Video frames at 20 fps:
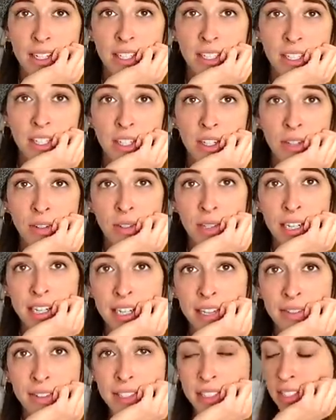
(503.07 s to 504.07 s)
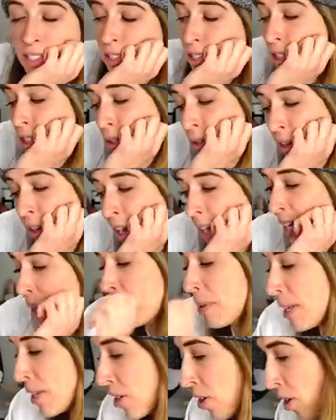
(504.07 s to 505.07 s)
to do, like if it's, so I could
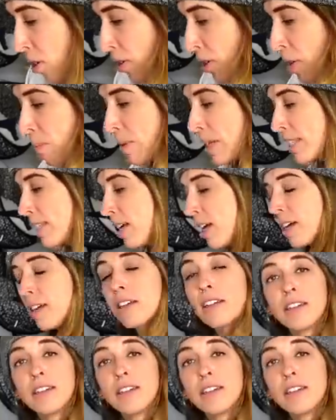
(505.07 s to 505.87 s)
be turned on myself